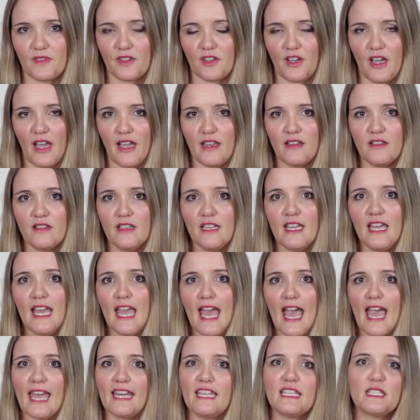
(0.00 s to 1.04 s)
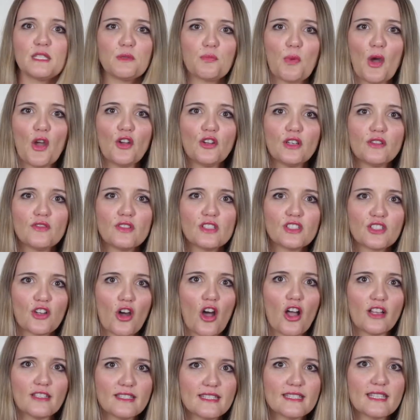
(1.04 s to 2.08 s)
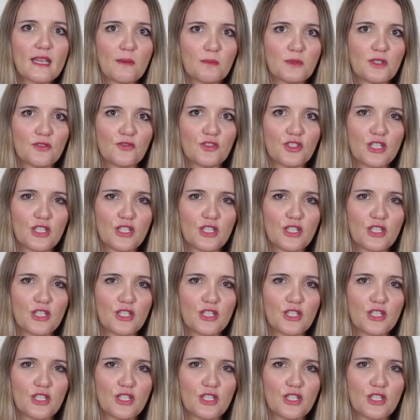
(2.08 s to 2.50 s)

Okay? And he spoke of this concept